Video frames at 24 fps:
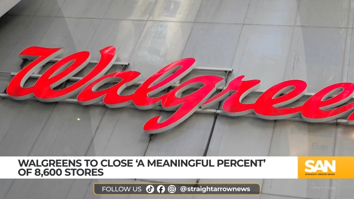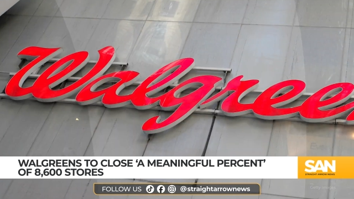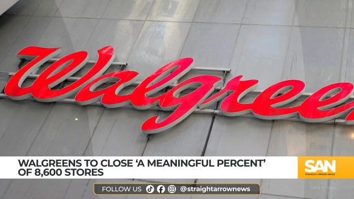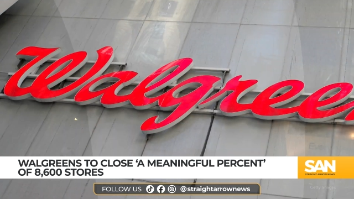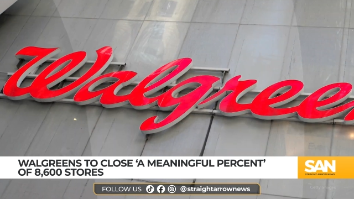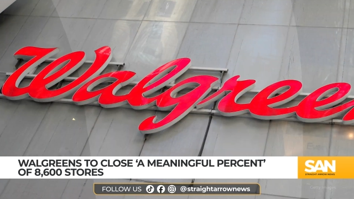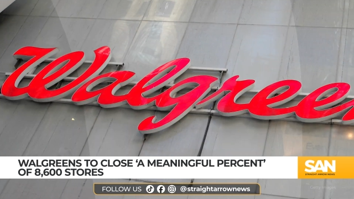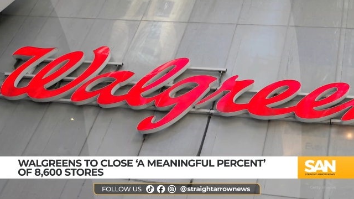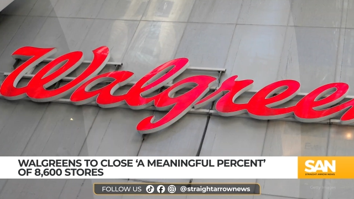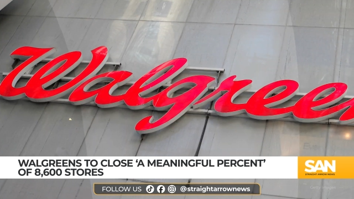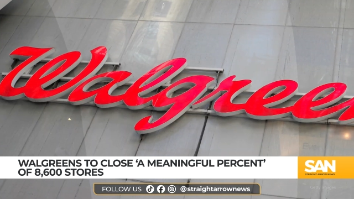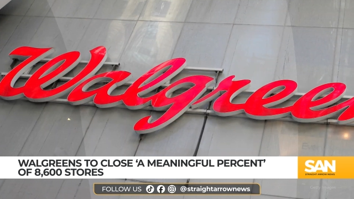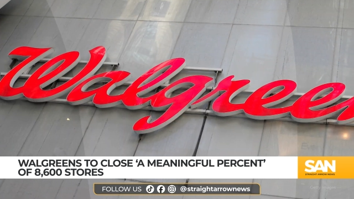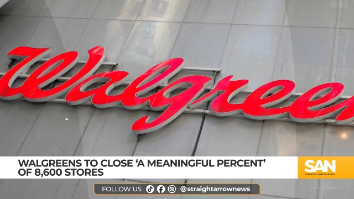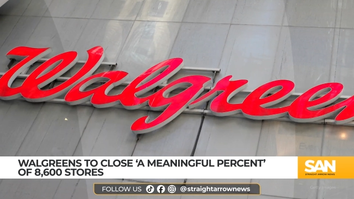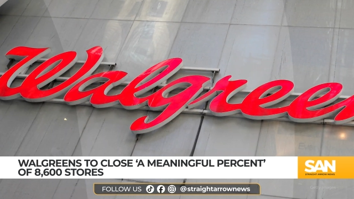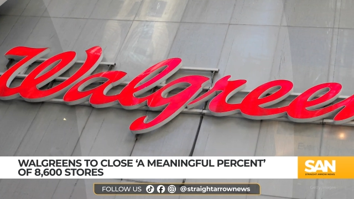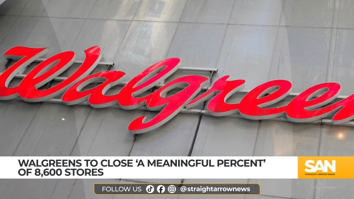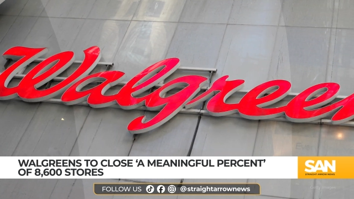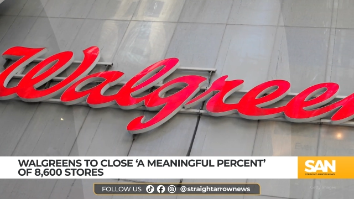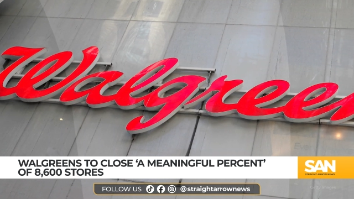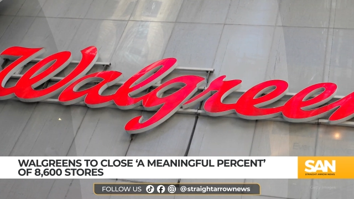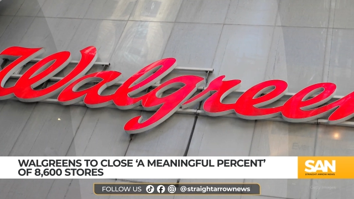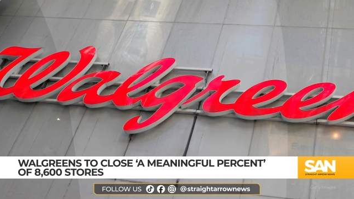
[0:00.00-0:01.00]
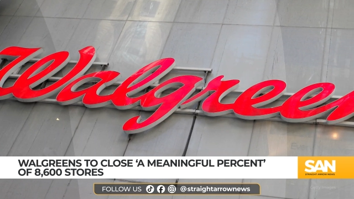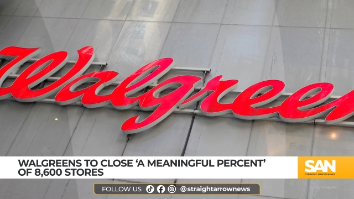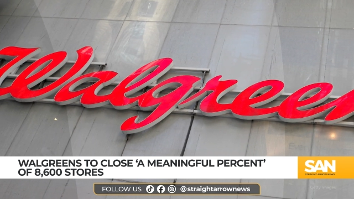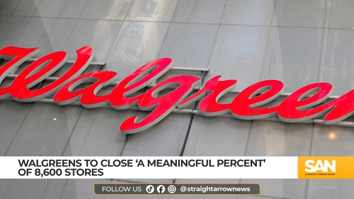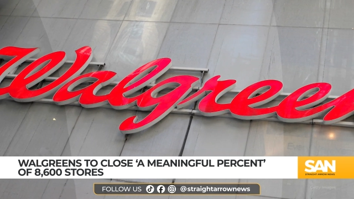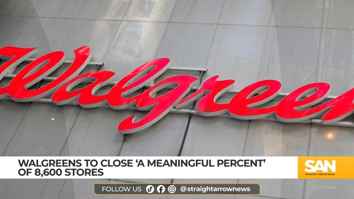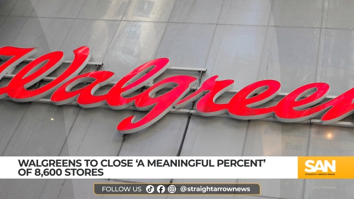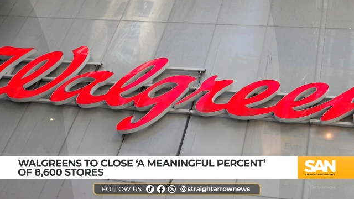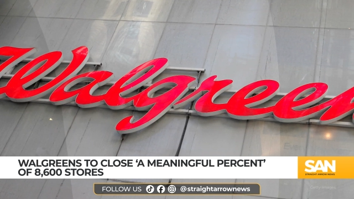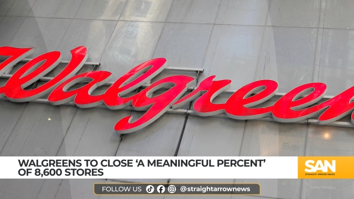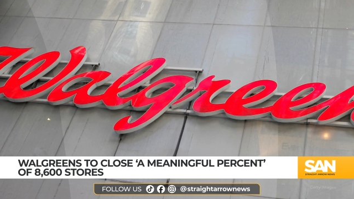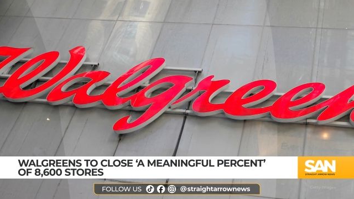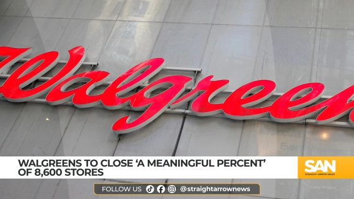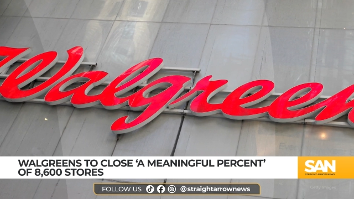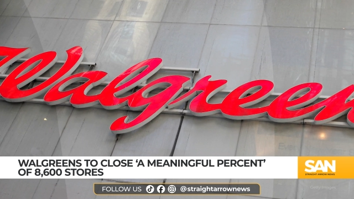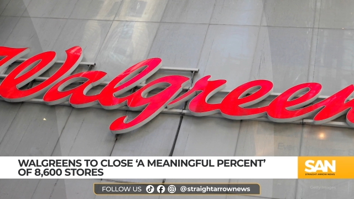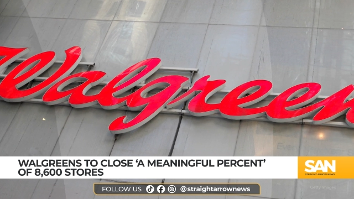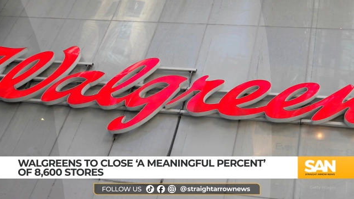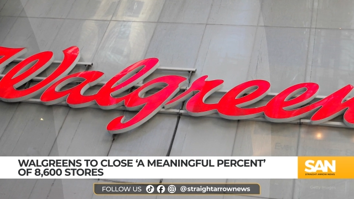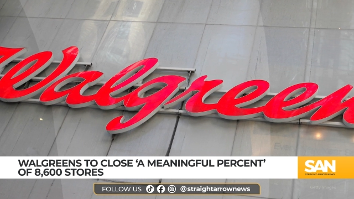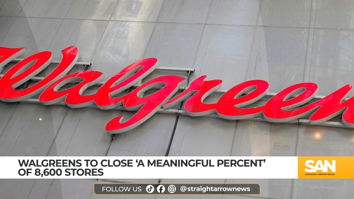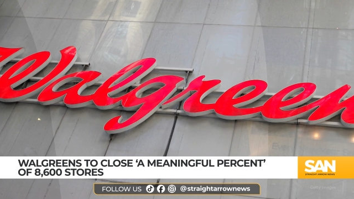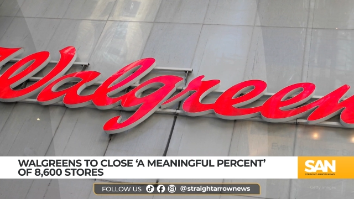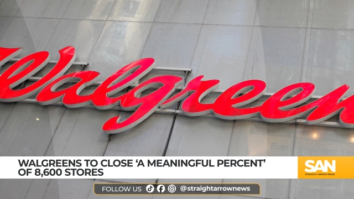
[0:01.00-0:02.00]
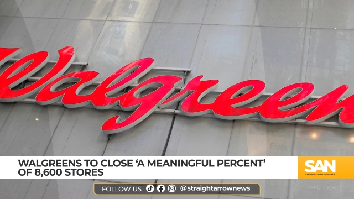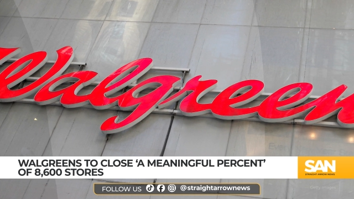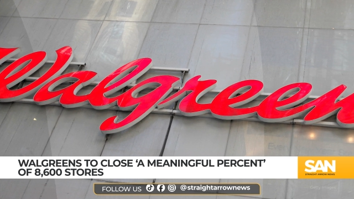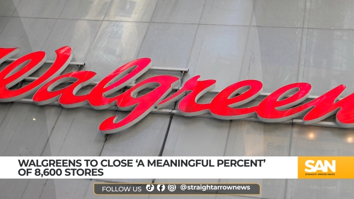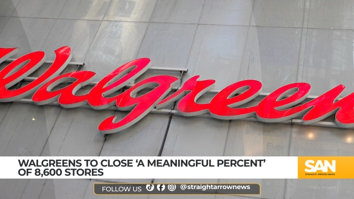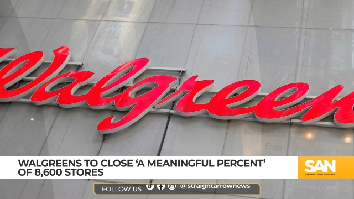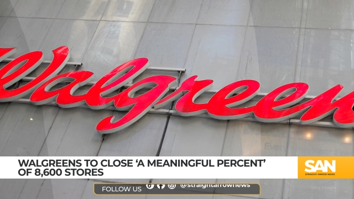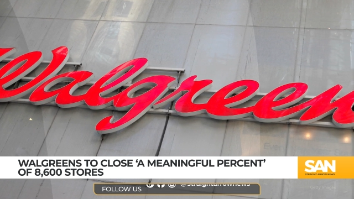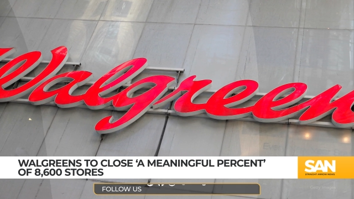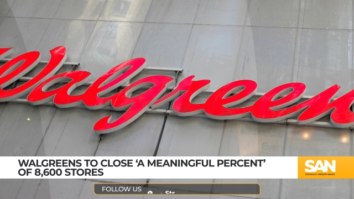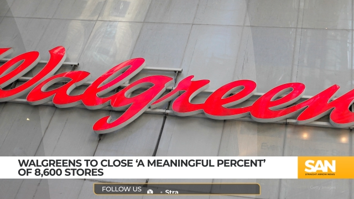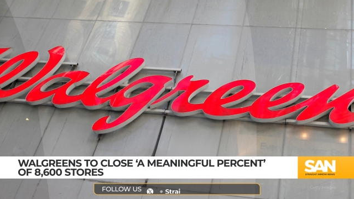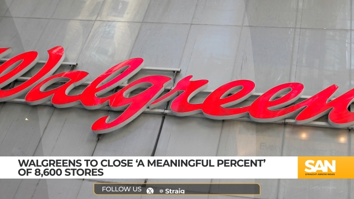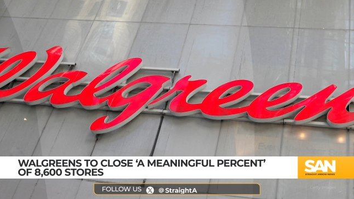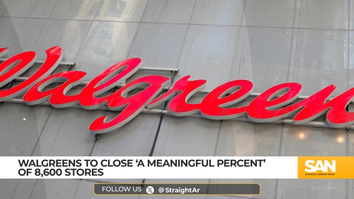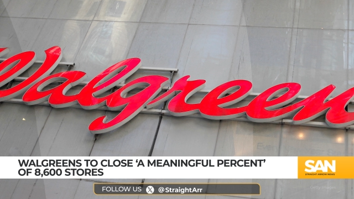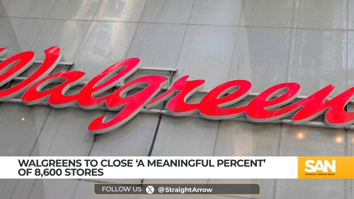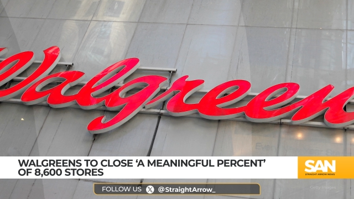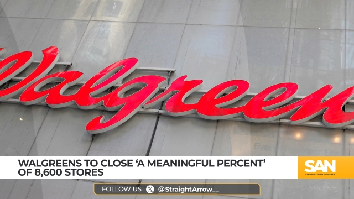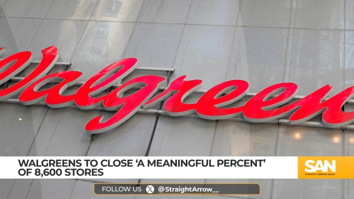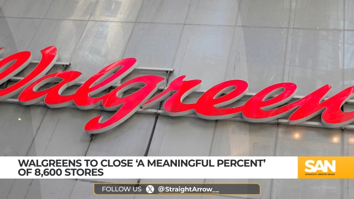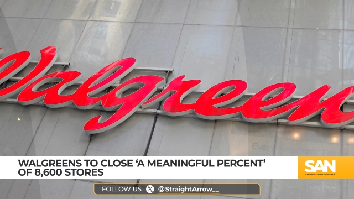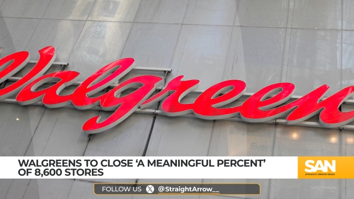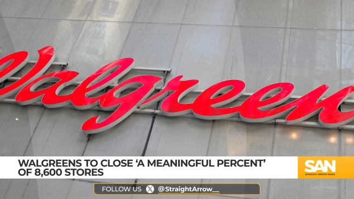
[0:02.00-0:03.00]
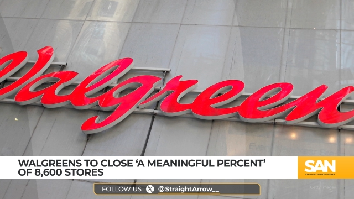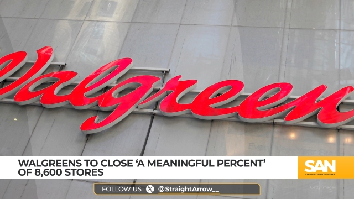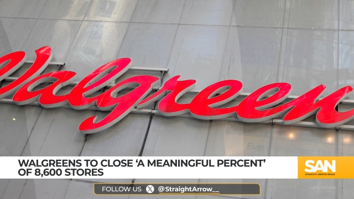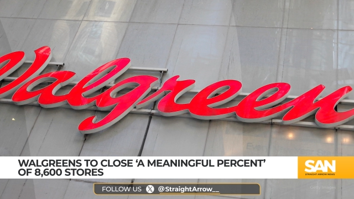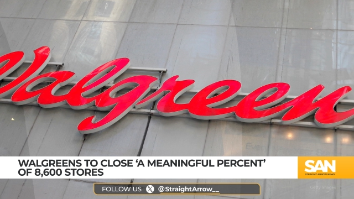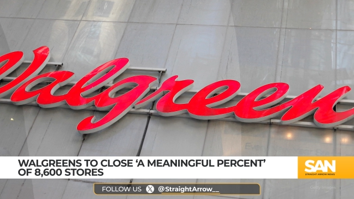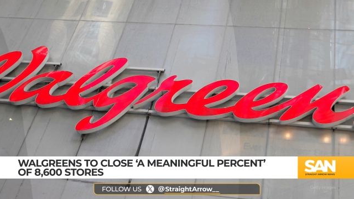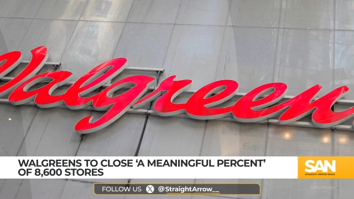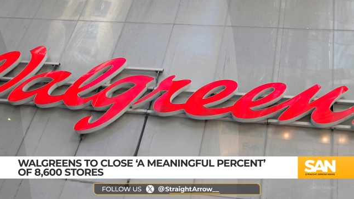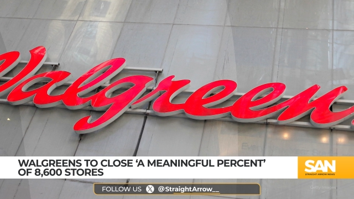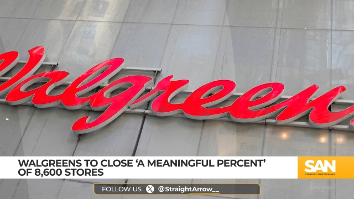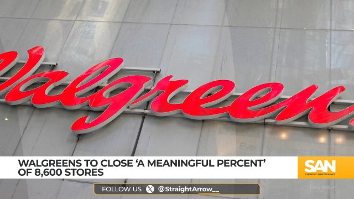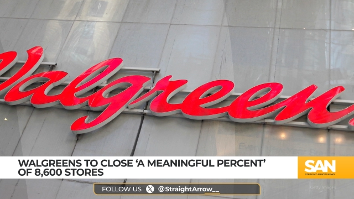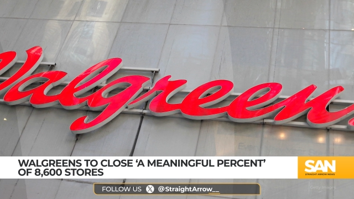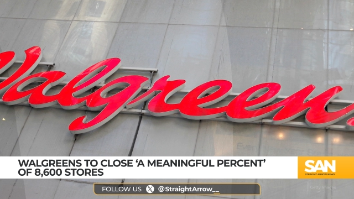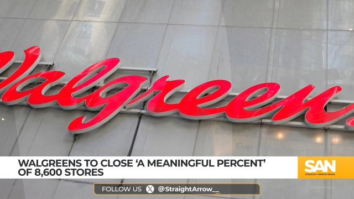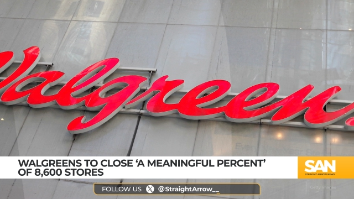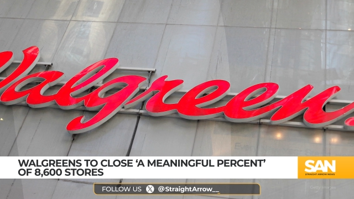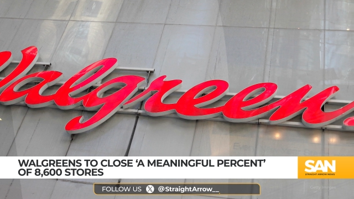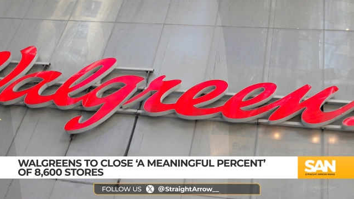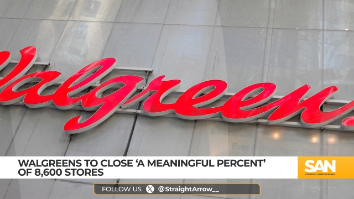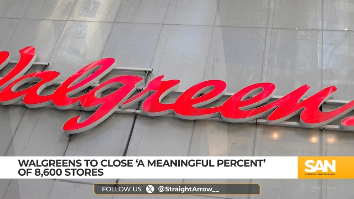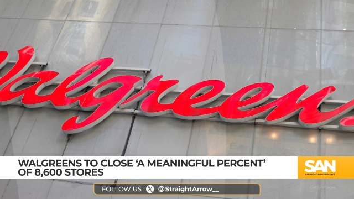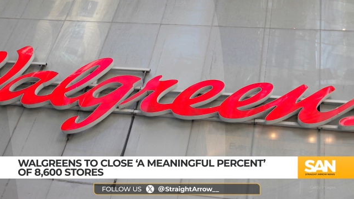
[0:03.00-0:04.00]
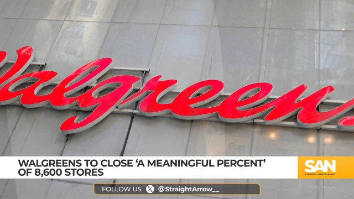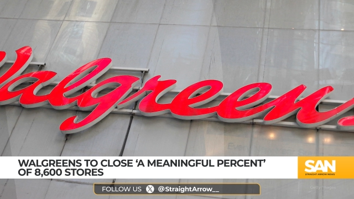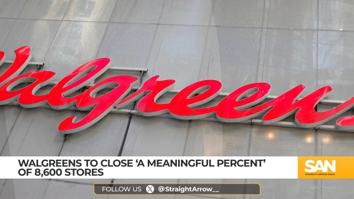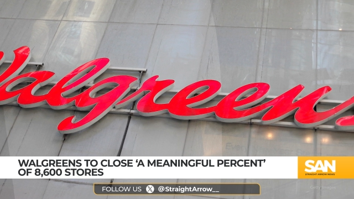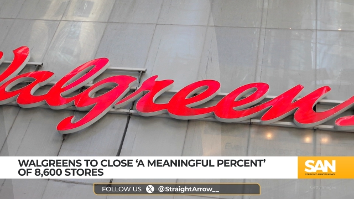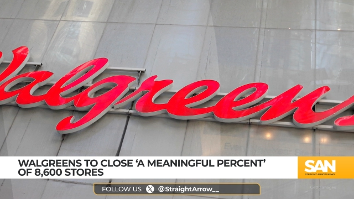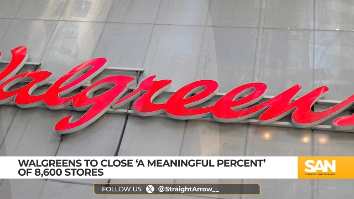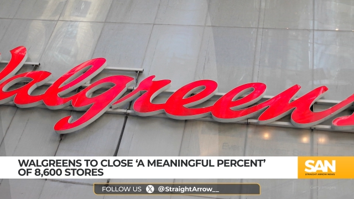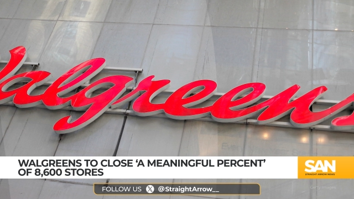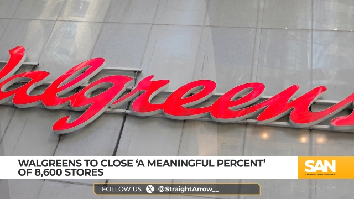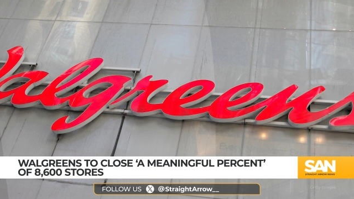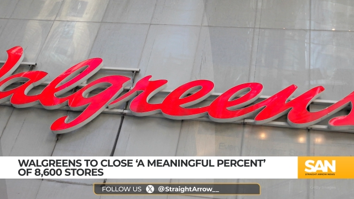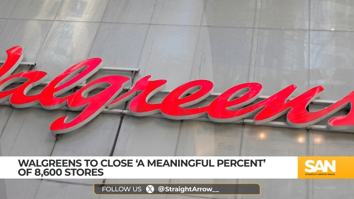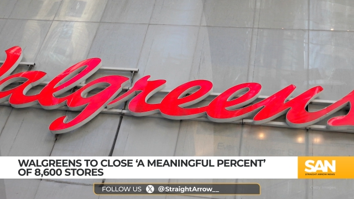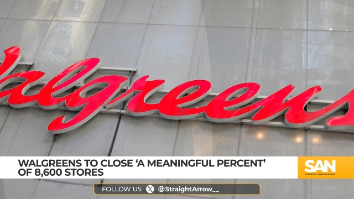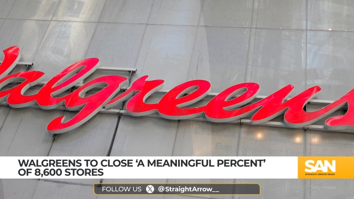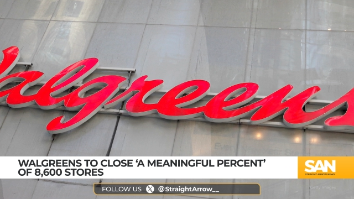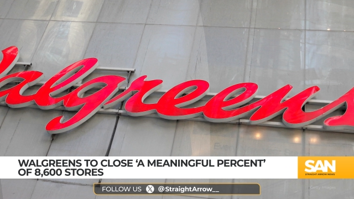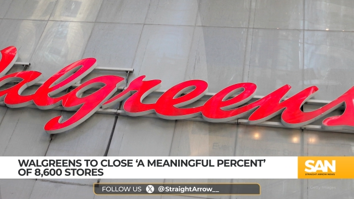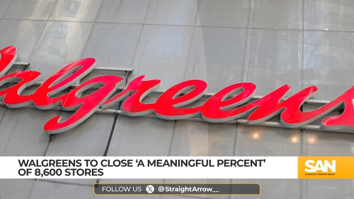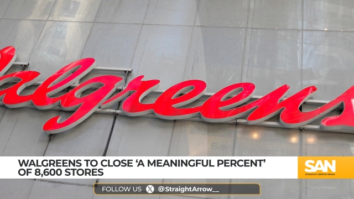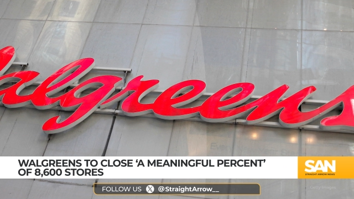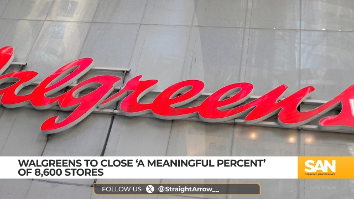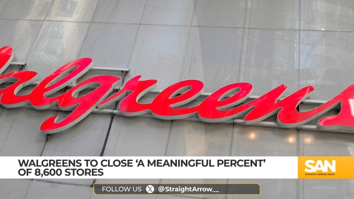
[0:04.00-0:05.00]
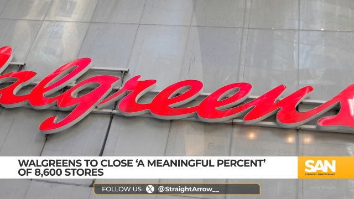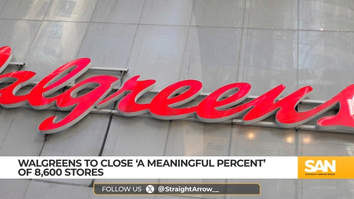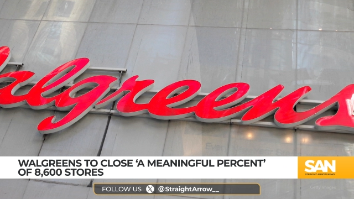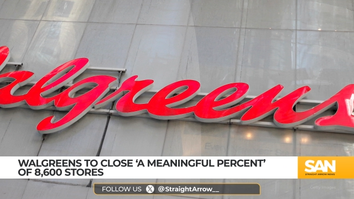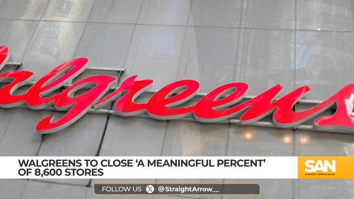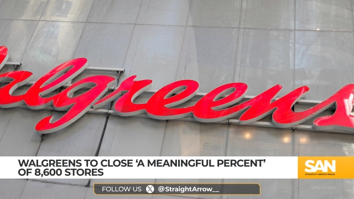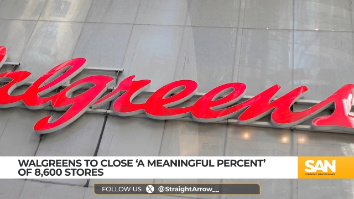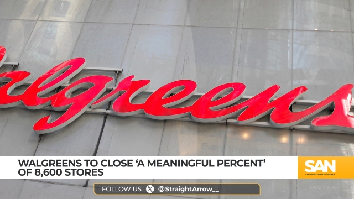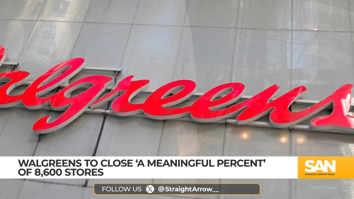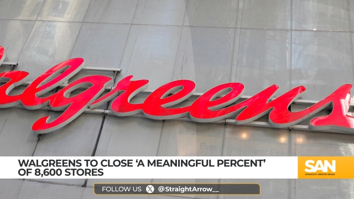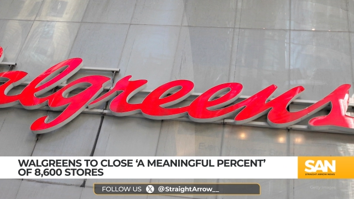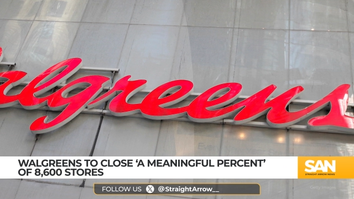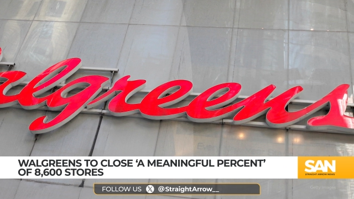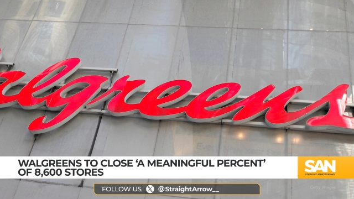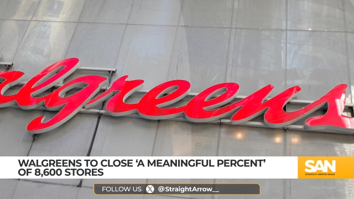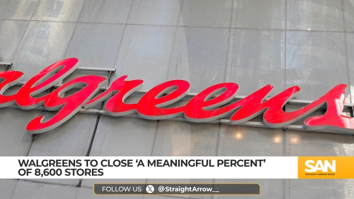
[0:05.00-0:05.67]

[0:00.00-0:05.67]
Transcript: Nobody's mouth can be seen.